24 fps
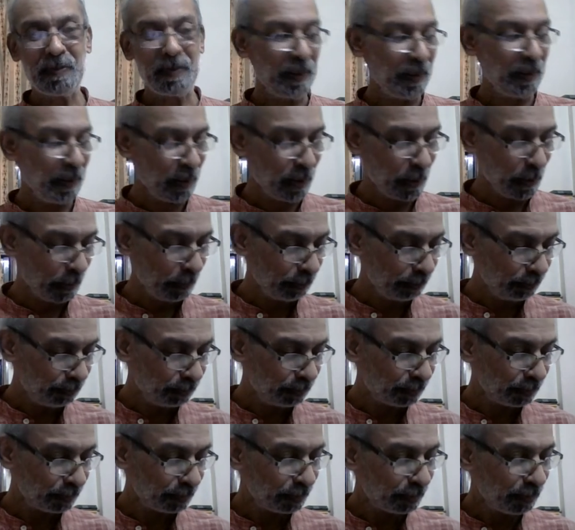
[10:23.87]
So,
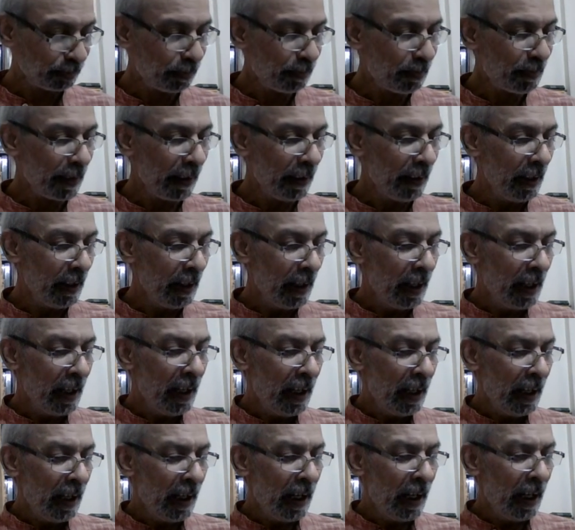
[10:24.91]

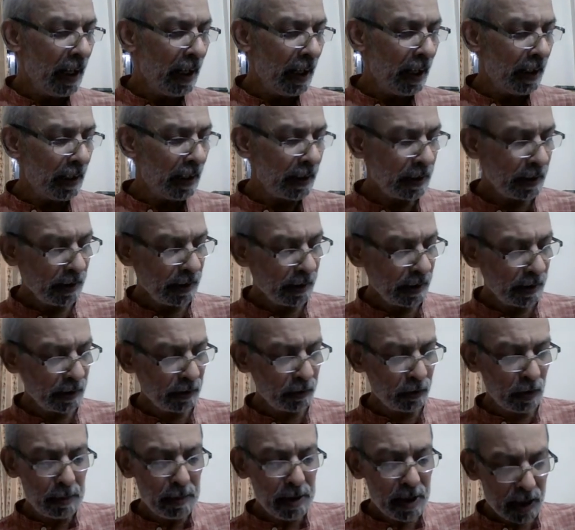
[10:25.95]

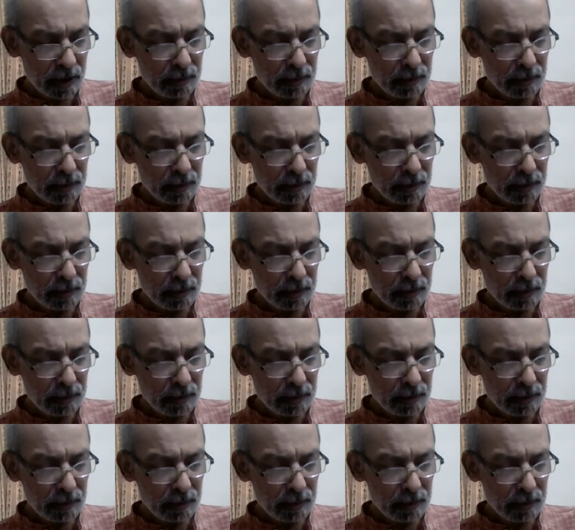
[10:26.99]
Swami